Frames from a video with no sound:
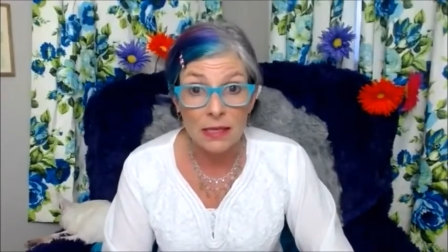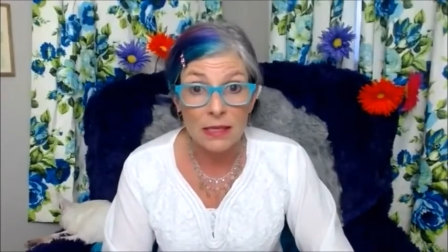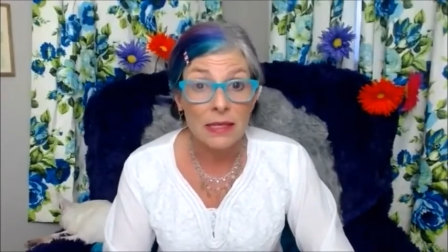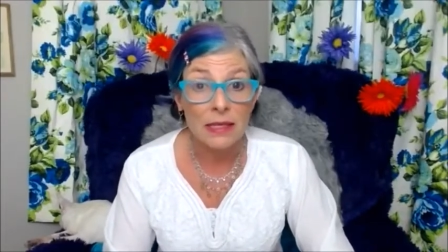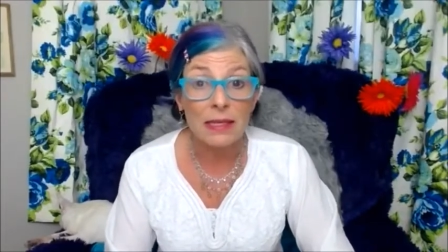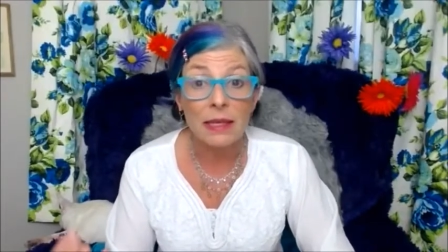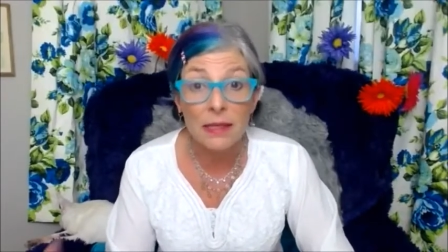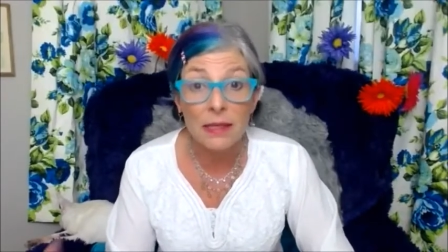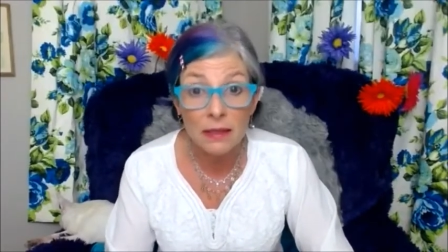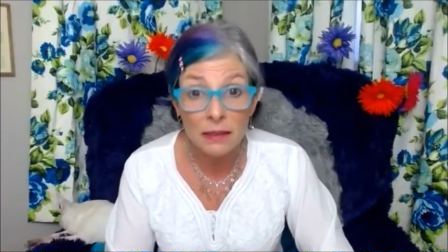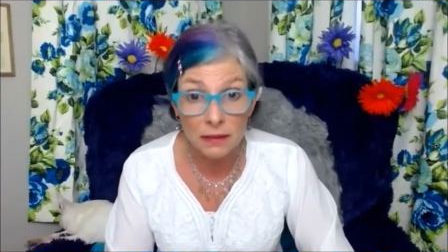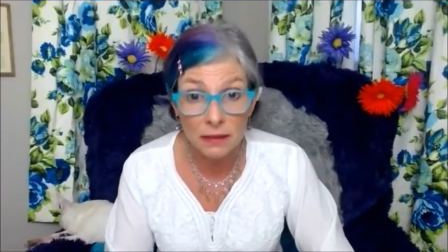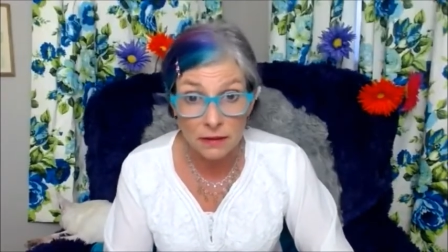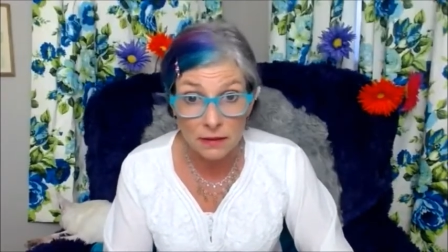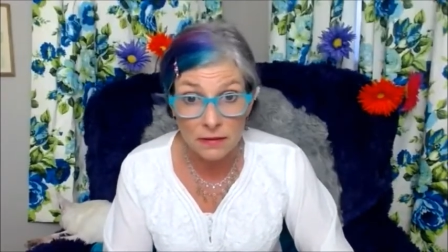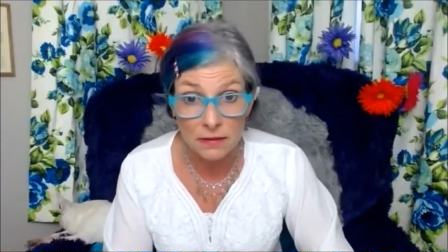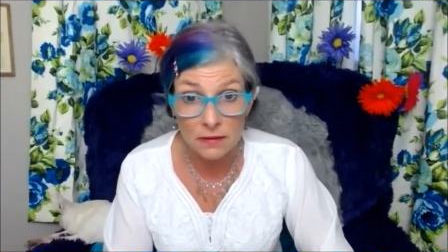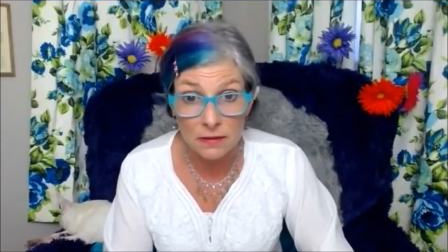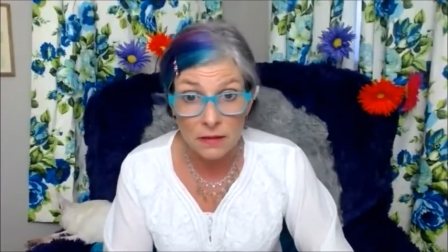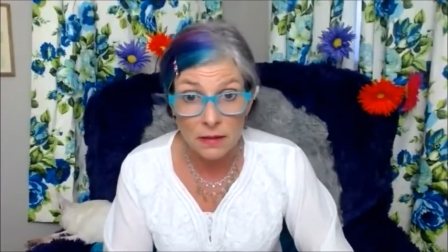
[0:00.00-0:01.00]

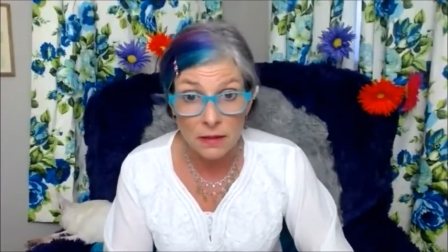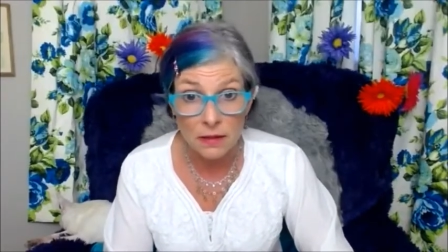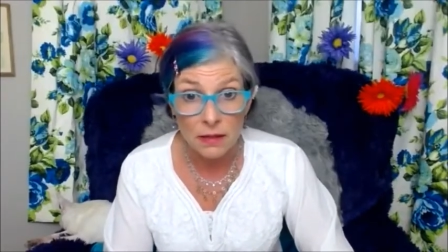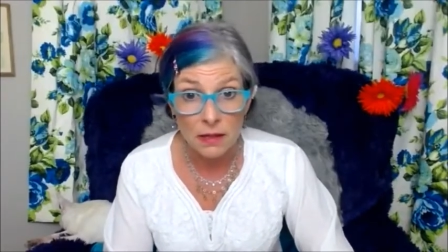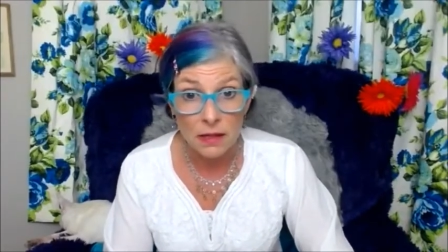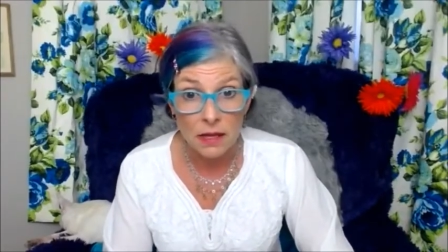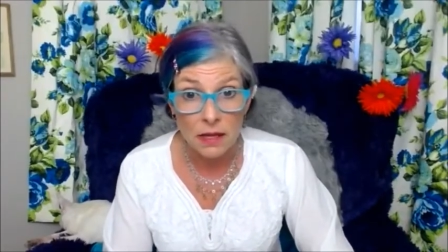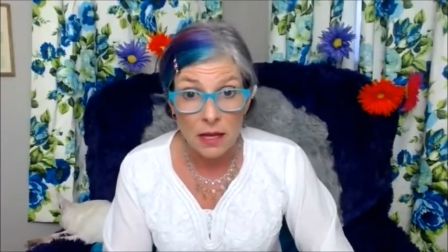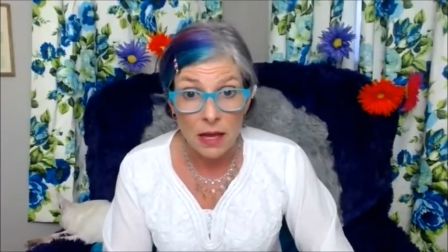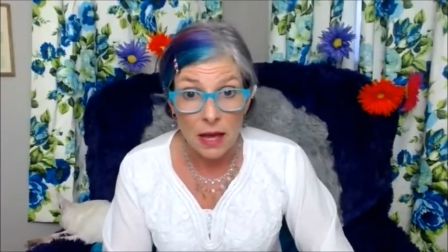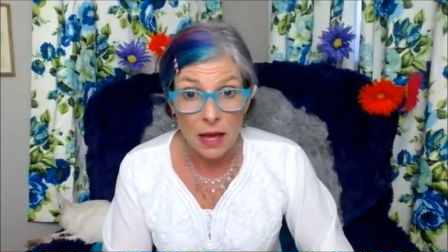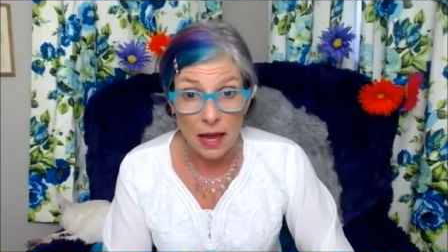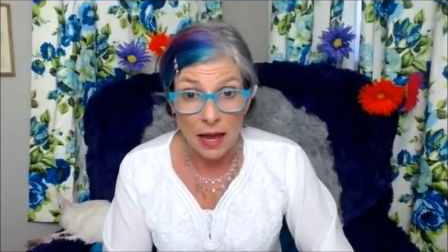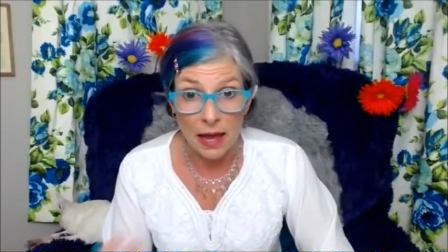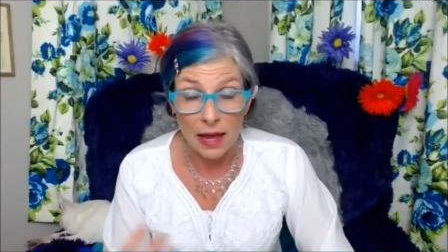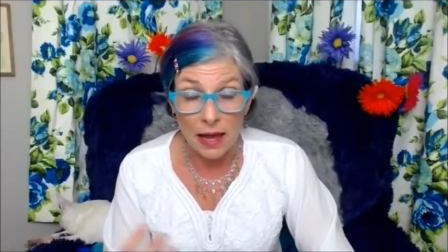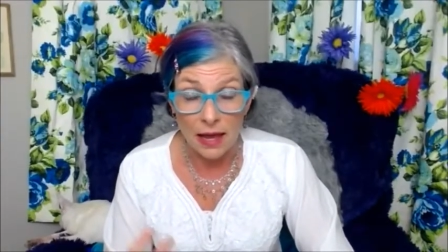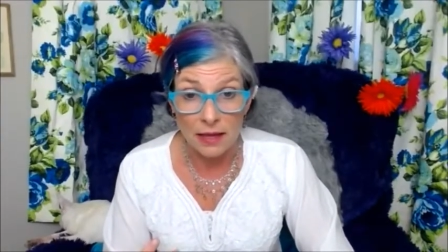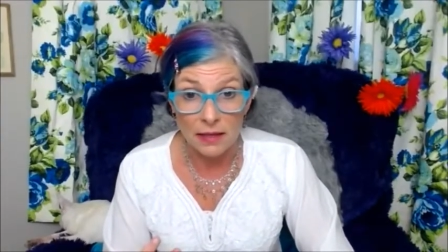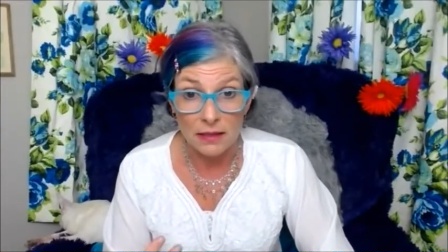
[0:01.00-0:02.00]
heals
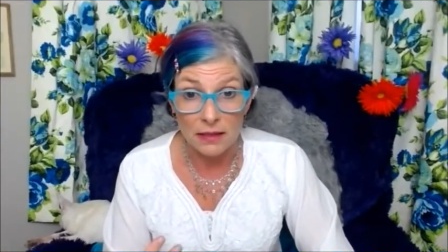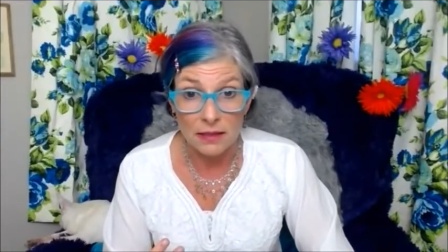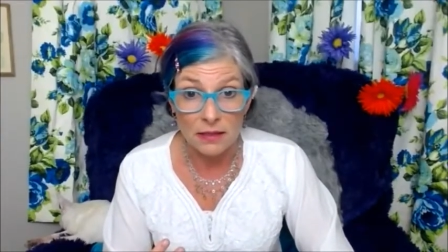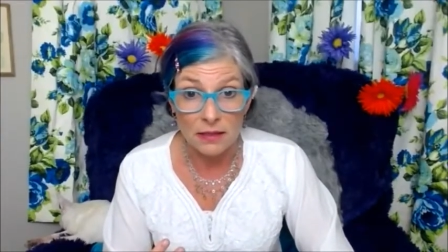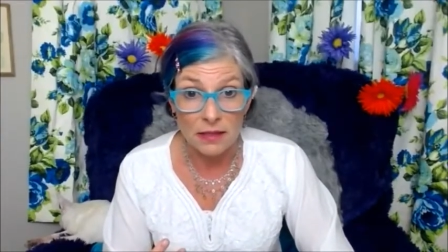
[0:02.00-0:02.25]
and